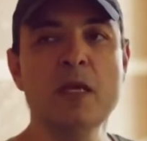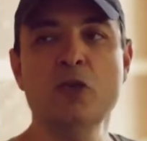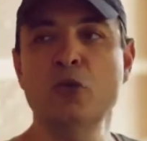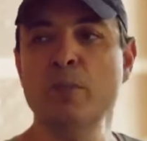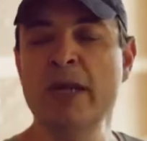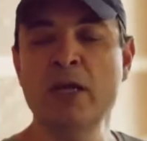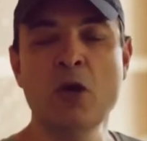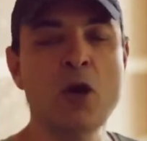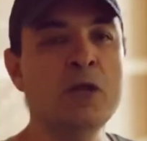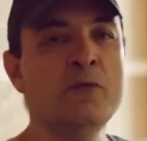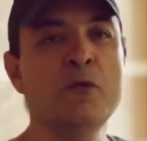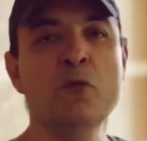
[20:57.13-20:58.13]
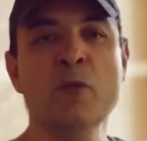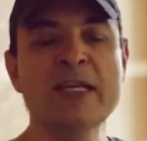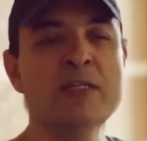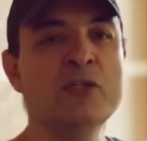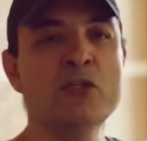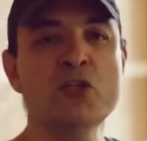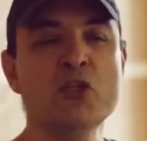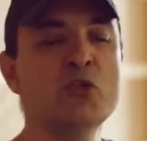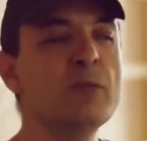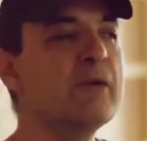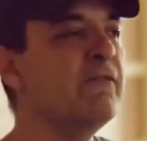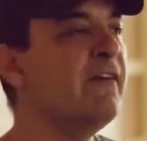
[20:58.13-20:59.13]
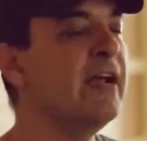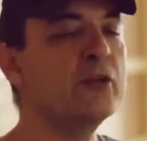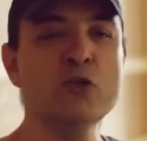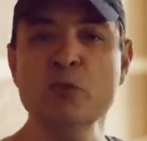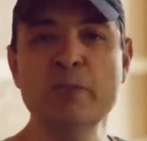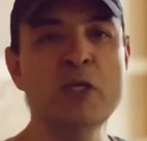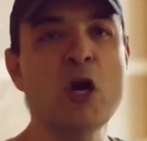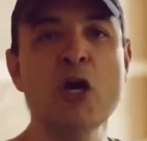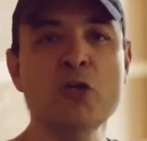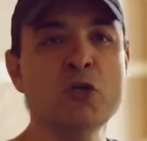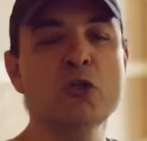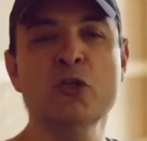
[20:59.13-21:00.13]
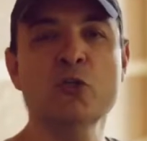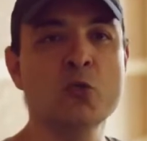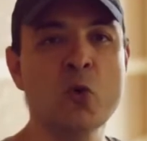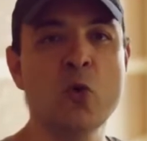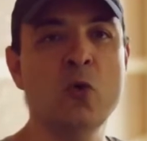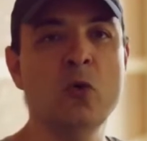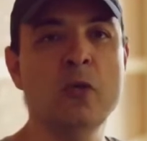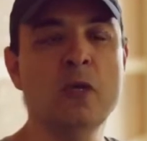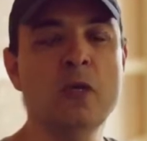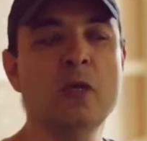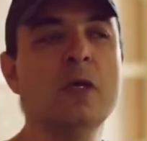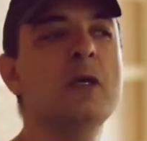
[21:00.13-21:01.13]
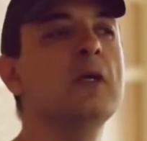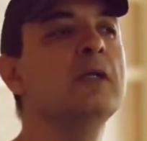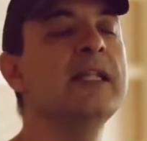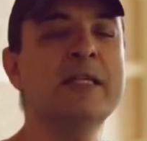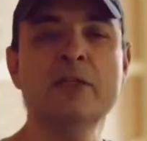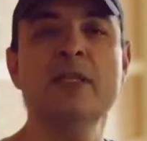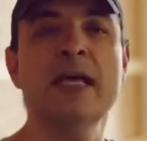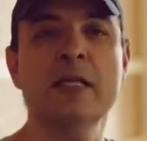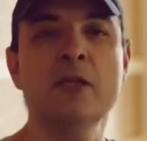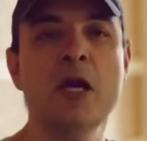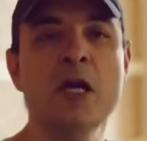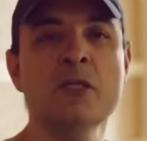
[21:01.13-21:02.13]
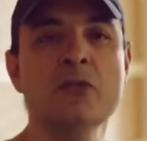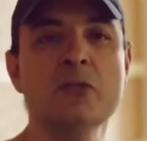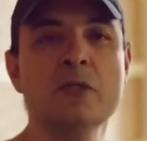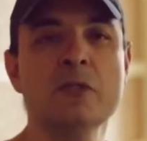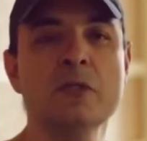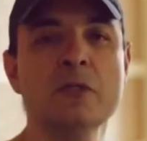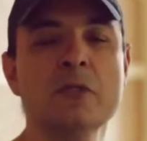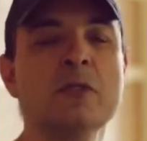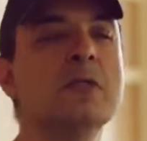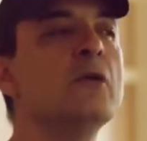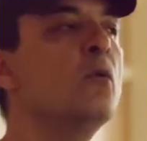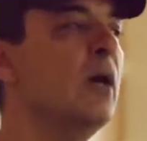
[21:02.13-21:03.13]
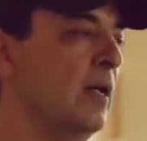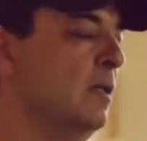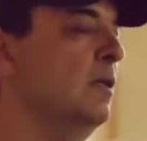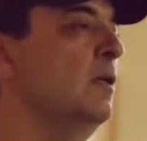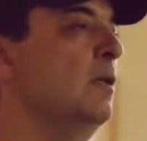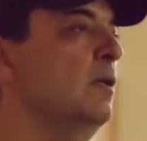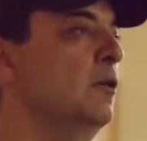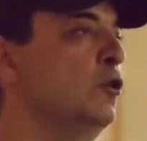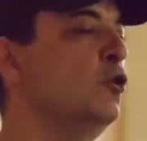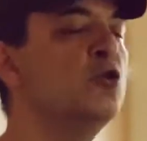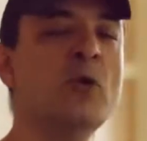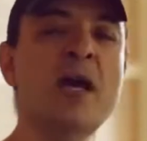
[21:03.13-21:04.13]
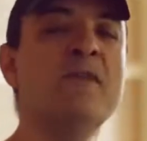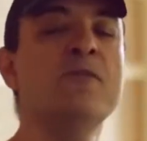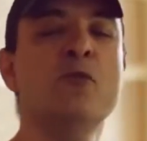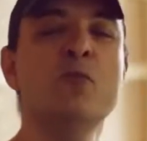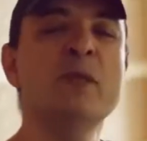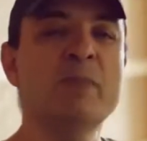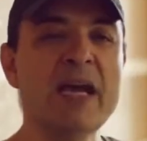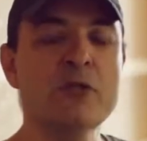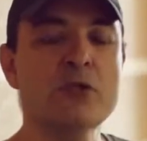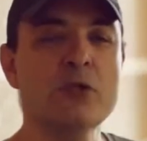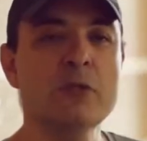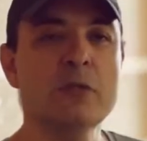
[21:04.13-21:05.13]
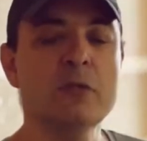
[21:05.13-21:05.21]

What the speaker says: you made all of the right decisions, but factors beyond your control led to that loss, well, you try for the rematch.